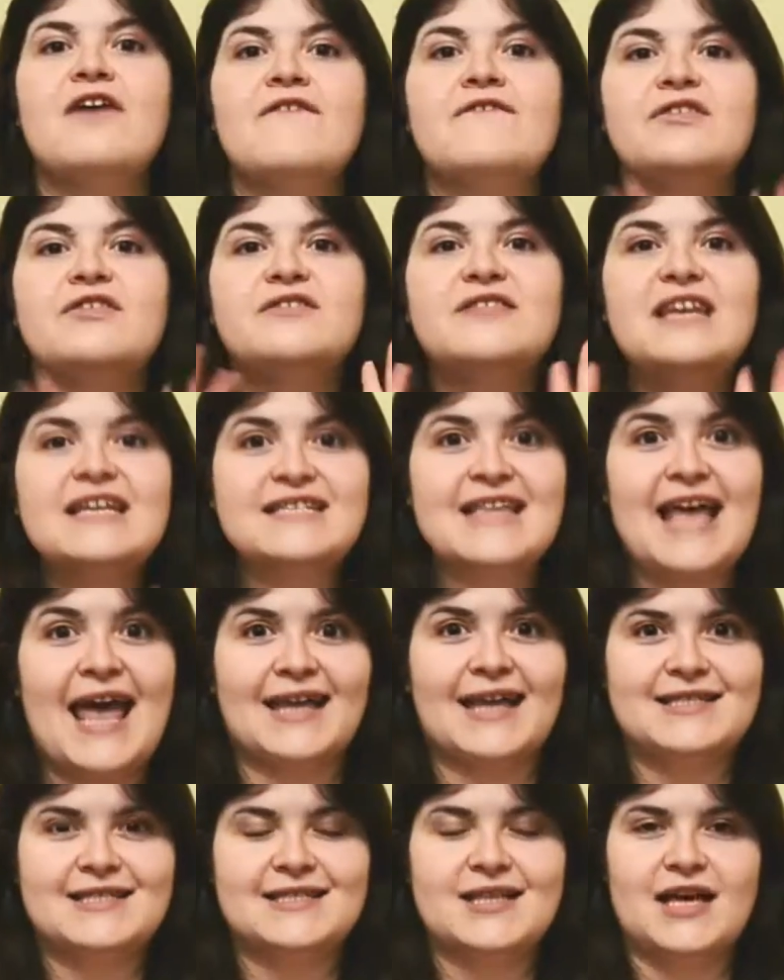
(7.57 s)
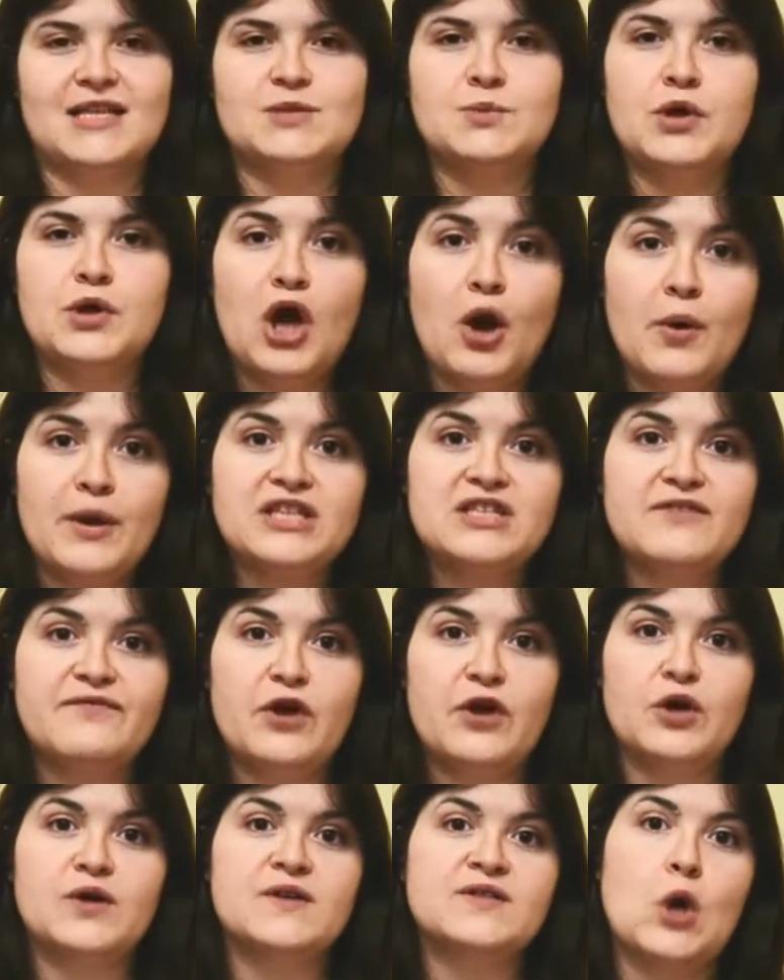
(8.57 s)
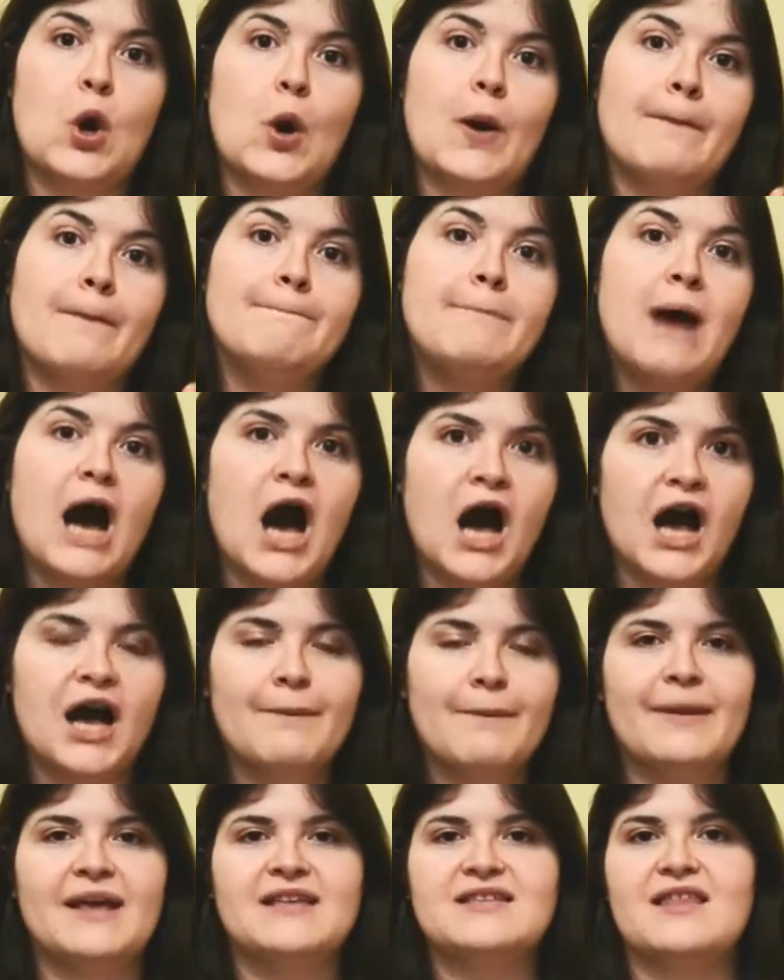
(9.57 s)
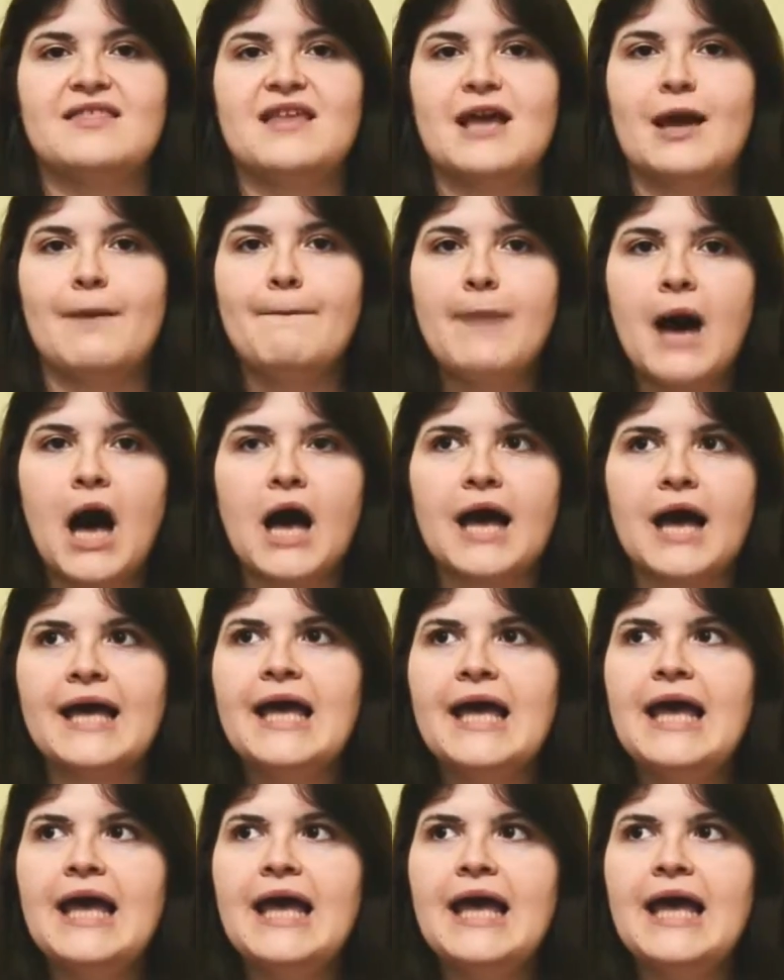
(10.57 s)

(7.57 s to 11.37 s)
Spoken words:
For this exercise we're going to focus on Puck because I think Puck